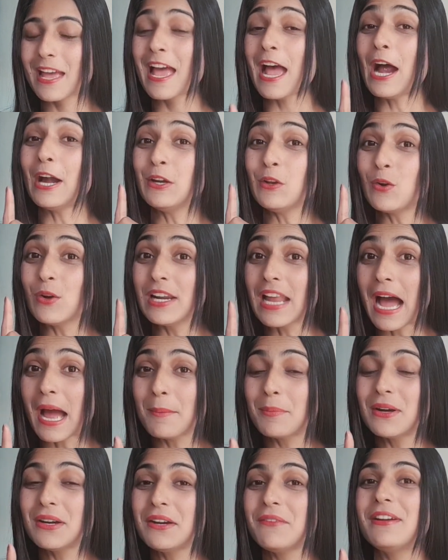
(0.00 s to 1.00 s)
And your
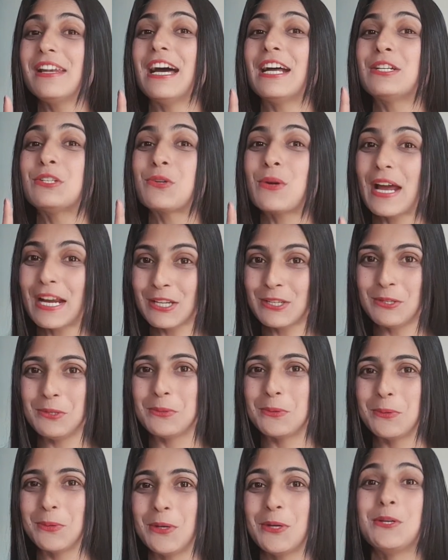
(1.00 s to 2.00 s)
library will attract
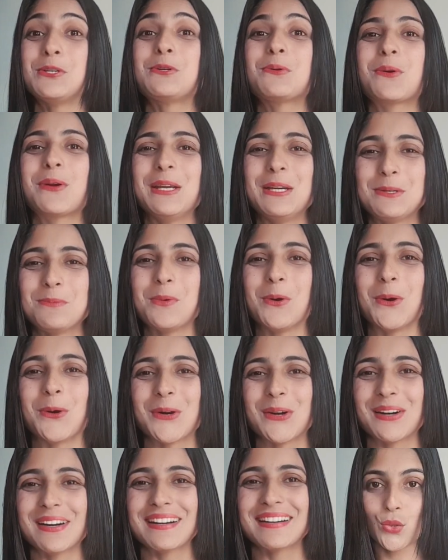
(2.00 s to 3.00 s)
you to read
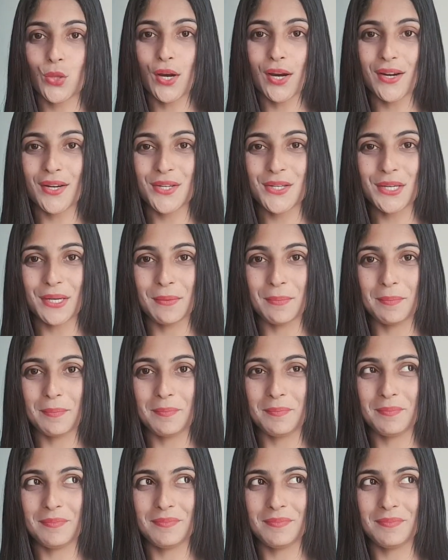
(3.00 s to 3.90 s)
more. Third tip.